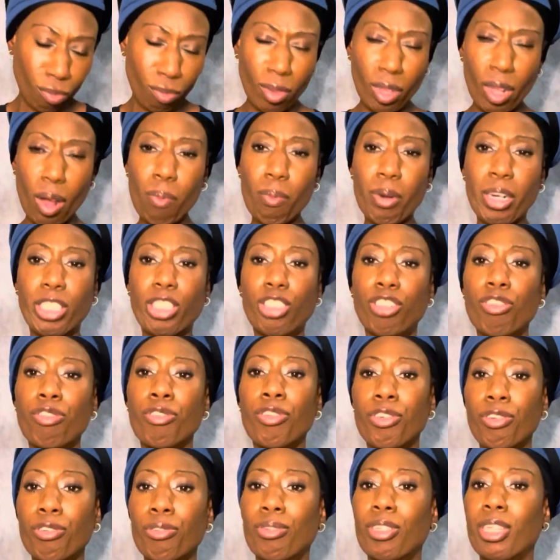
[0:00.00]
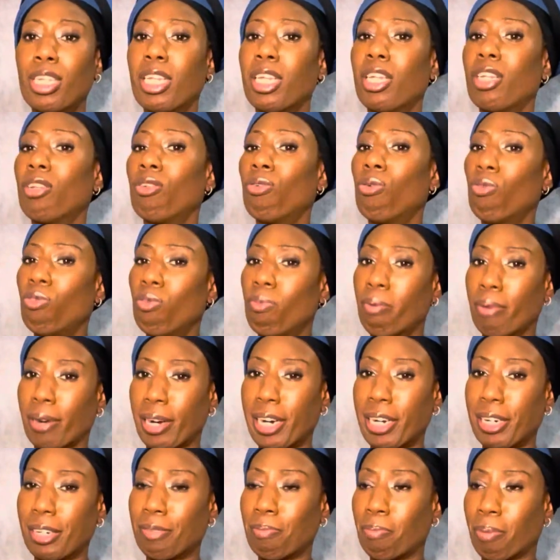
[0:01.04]
what you're using and who
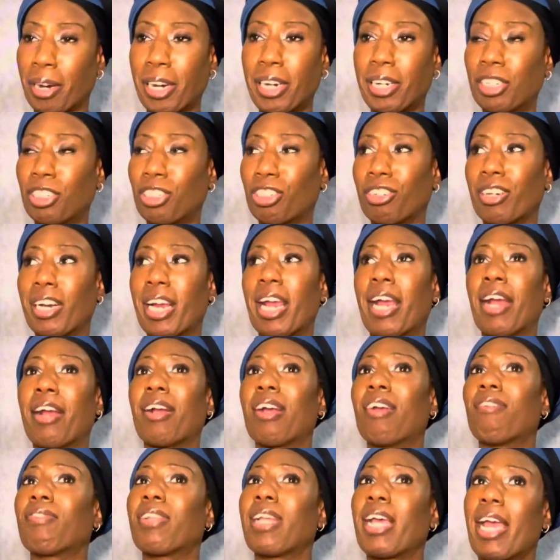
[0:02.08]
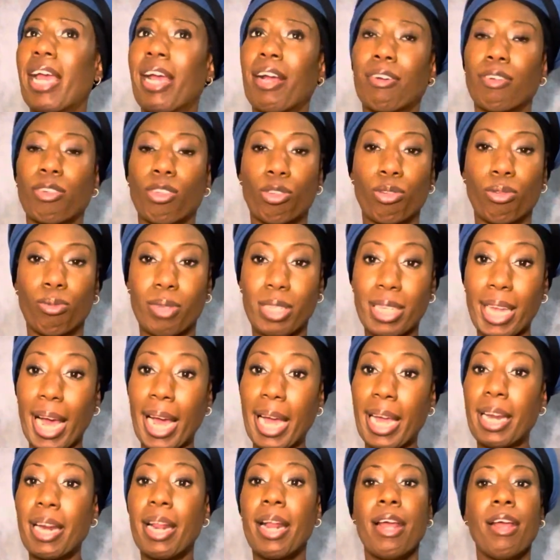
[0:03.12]
braided your hair, if the hair is too
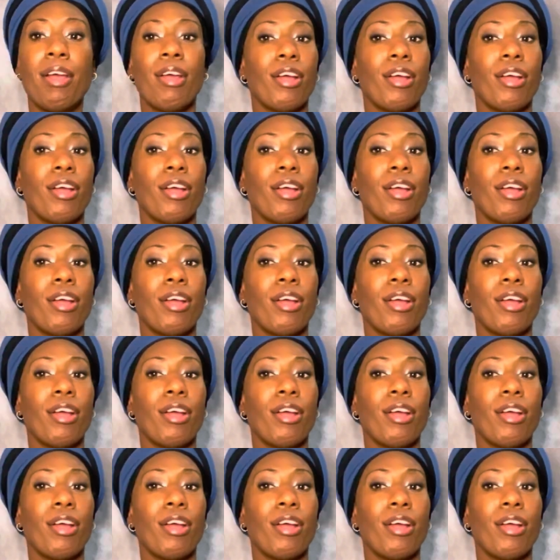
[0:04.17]
tight,